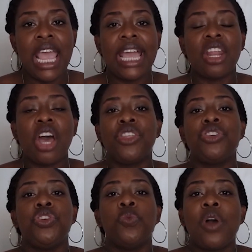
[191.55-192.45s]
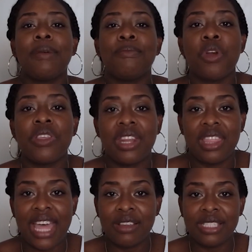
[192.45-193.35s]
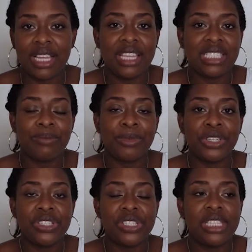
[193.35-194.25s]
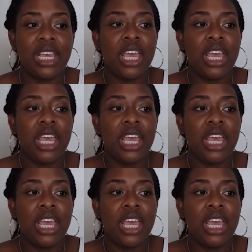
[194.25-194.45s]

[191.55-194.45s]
And although you want more than 1,000 customers,